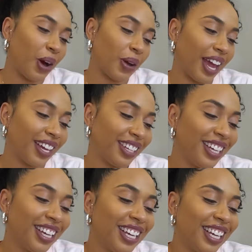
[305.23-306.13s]
Okay,
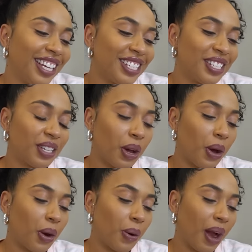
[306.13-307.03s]

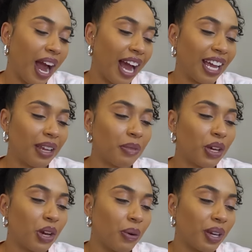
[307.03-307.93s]
so
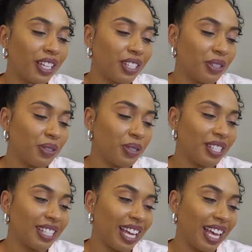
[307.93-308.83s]
I'm going to
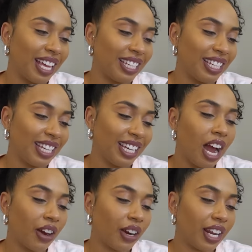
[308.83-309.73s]
send,
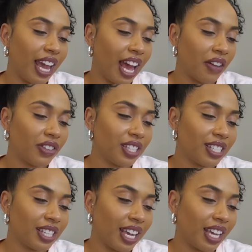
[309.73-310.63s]
I already have it
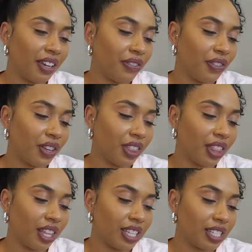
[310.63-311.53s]

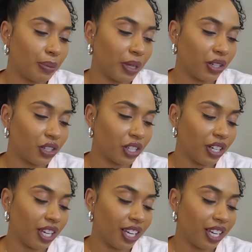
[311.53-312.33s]
saved, this picture